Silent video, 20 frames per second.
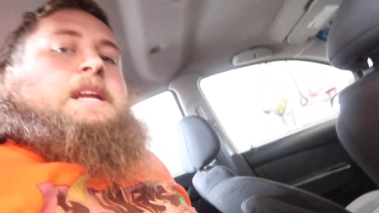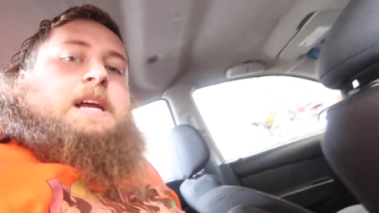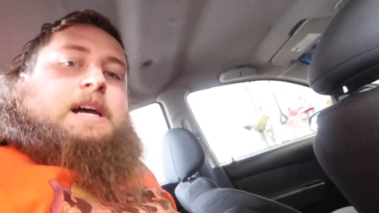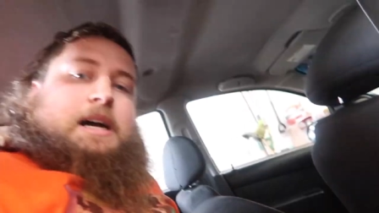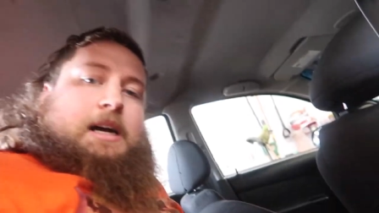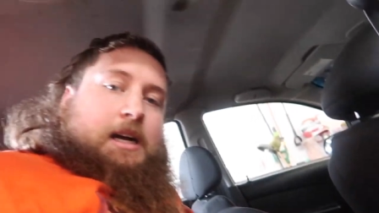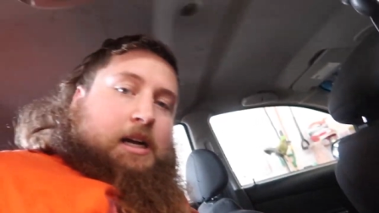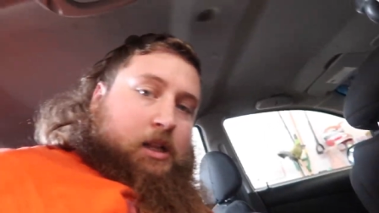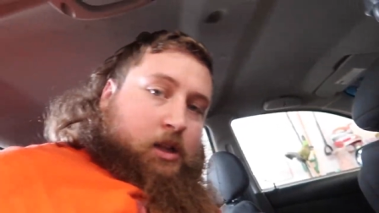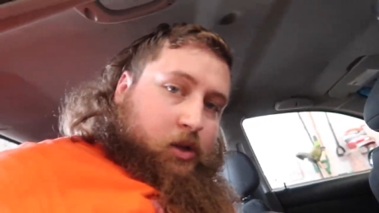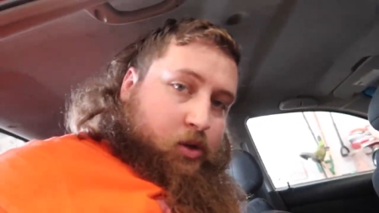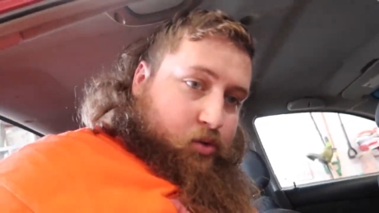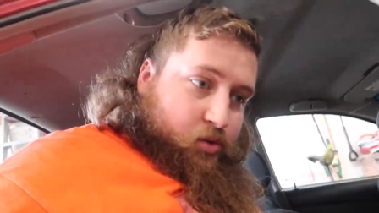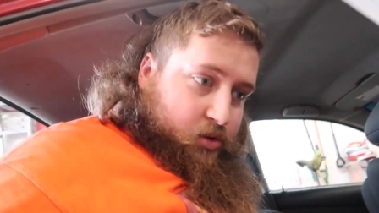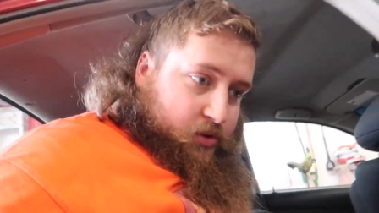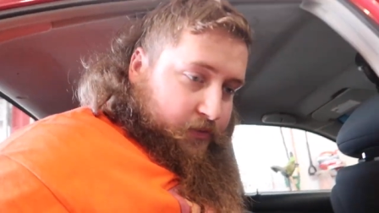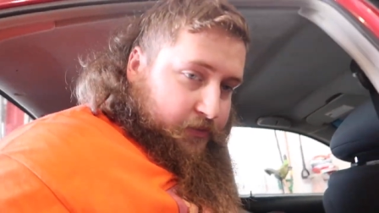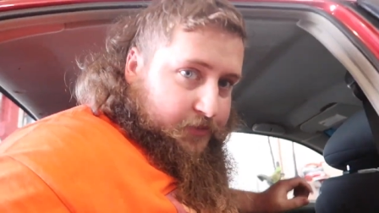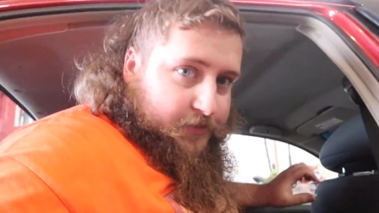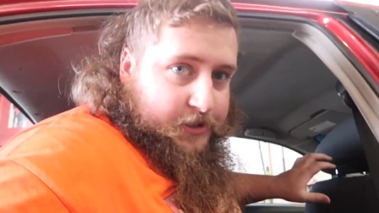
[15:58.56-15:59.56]
I got
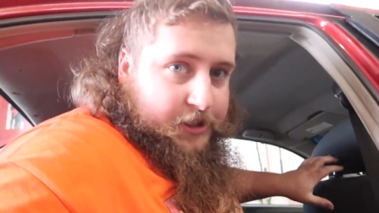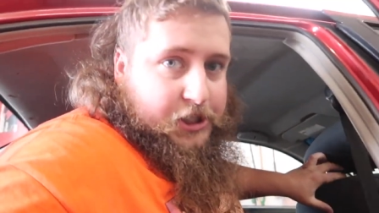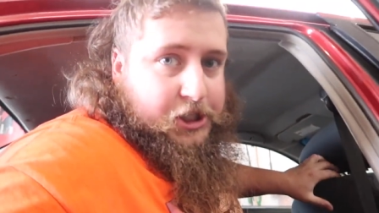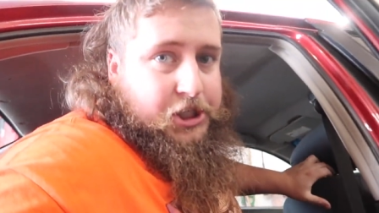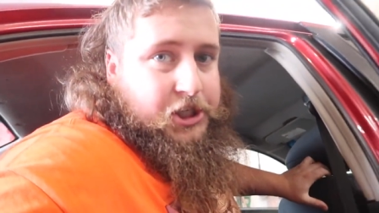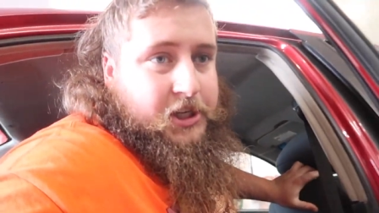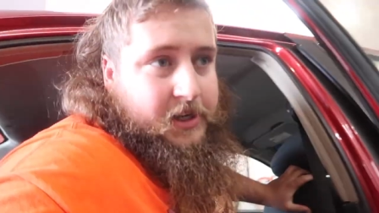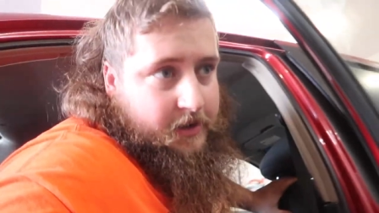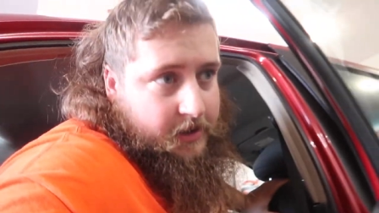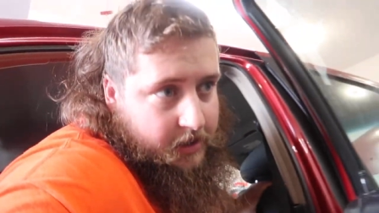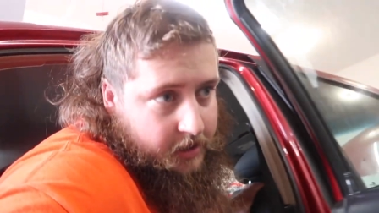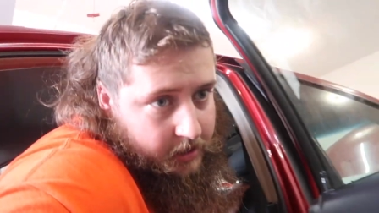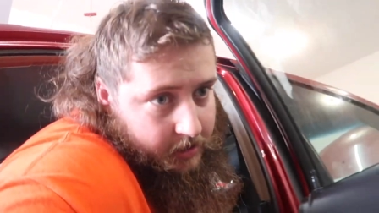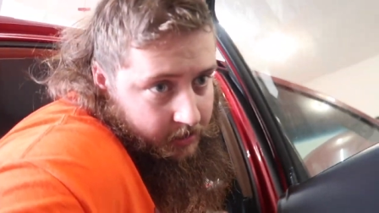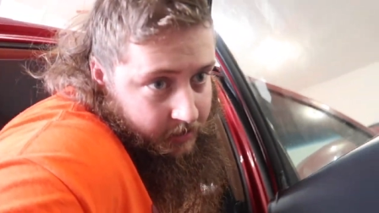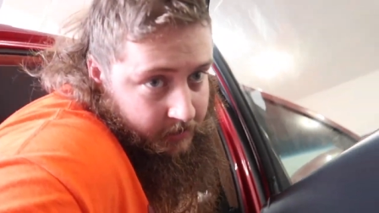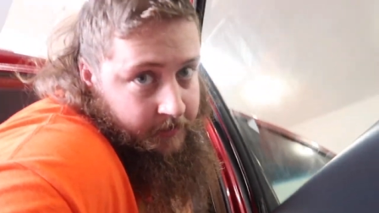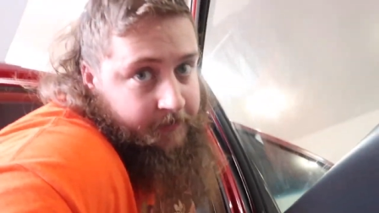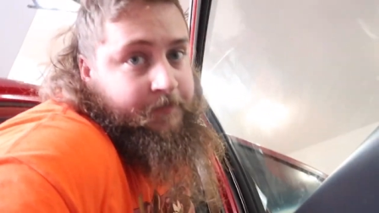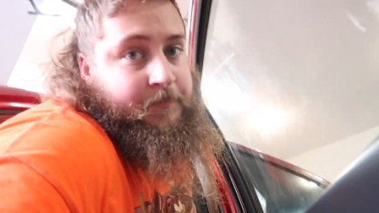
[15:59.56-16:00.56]
loads of free shit
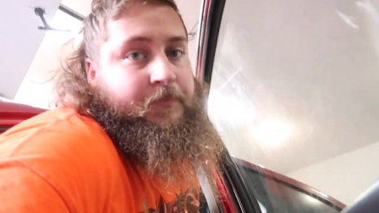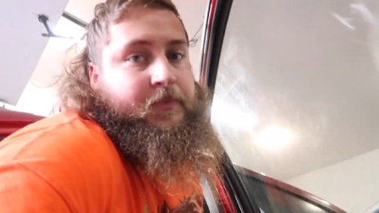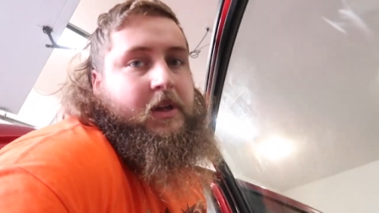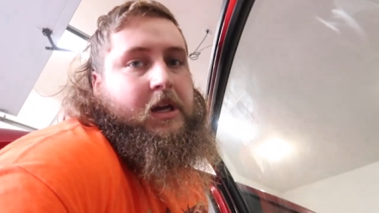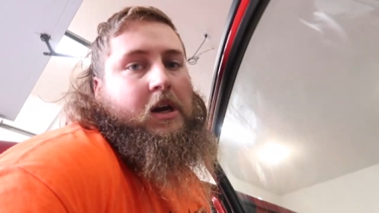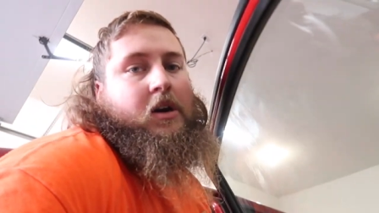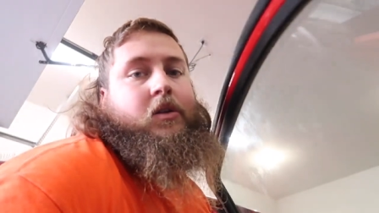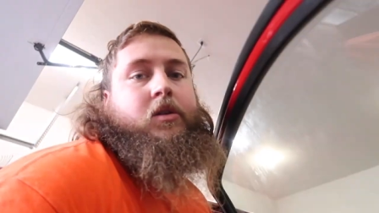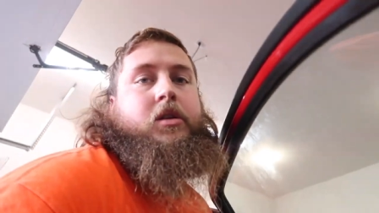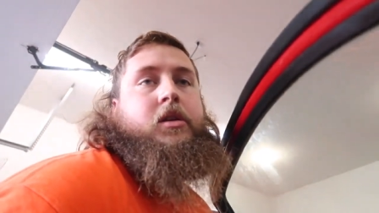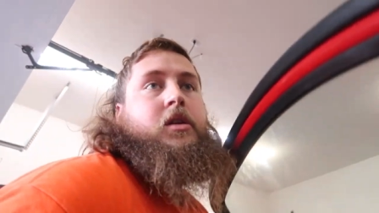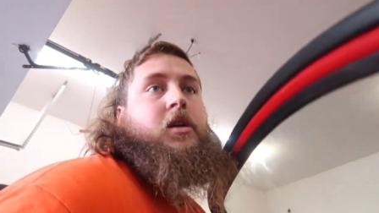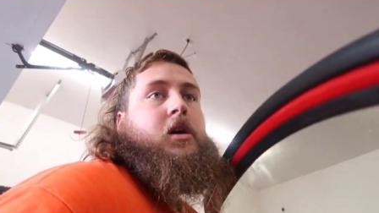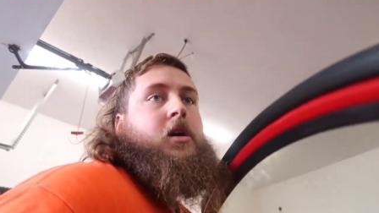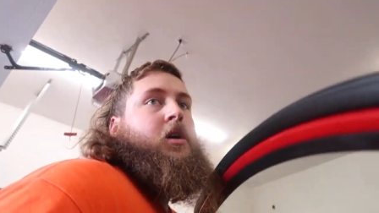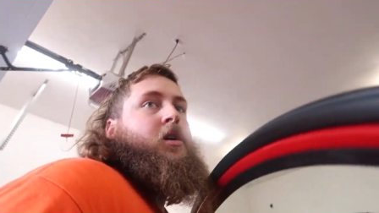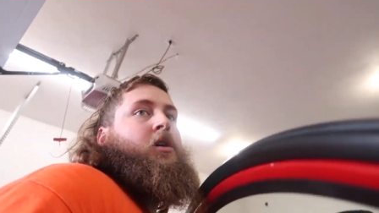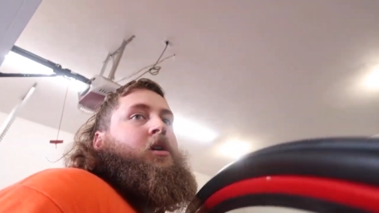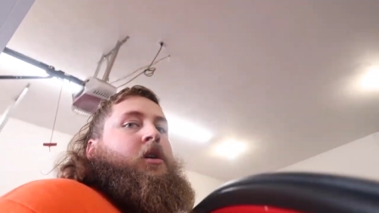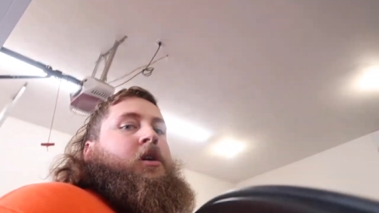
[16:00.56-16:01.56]
out of
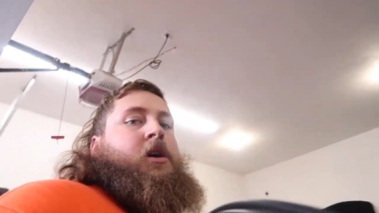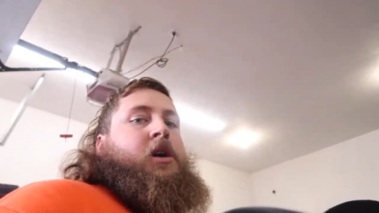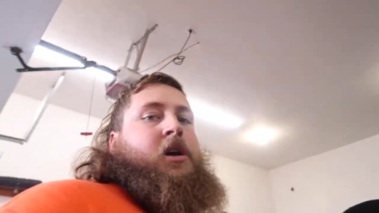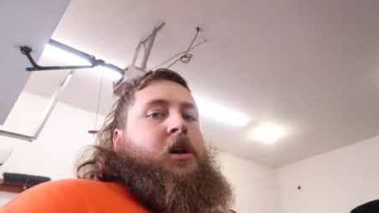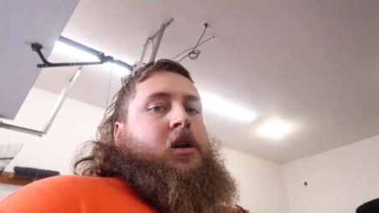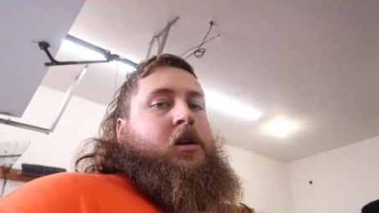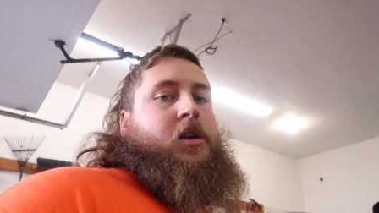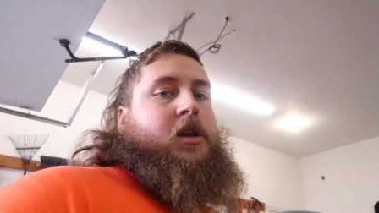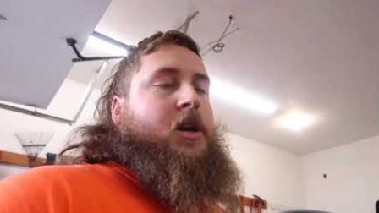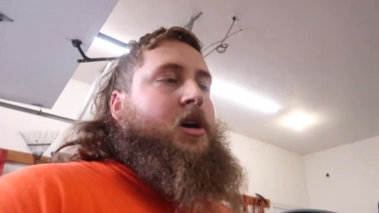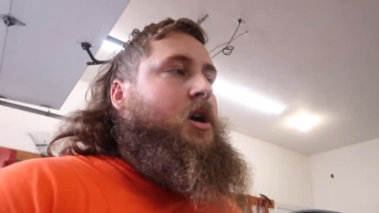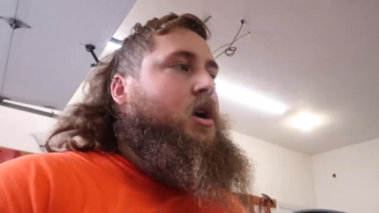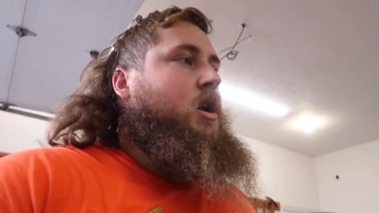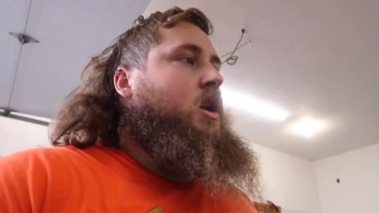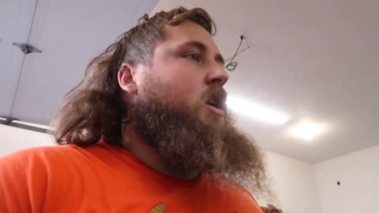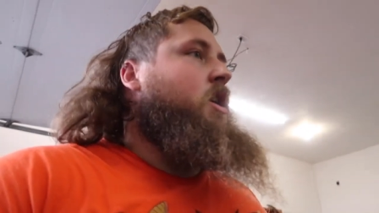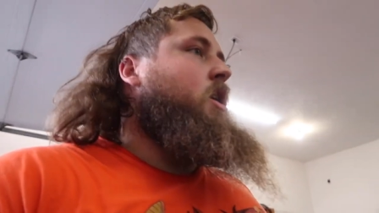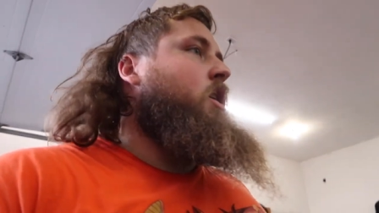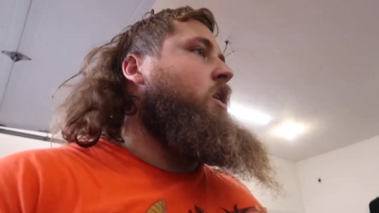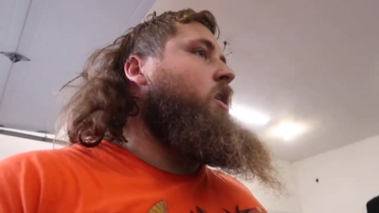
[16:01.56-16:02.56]
the
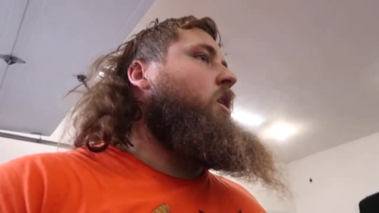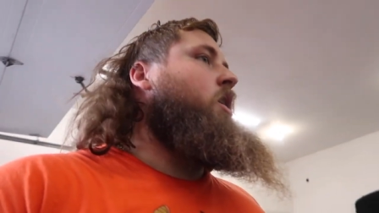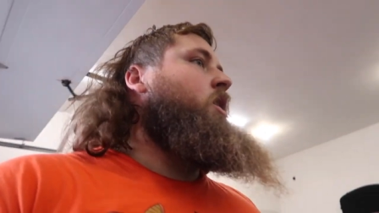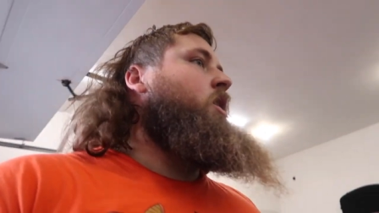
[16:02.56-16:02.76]
car,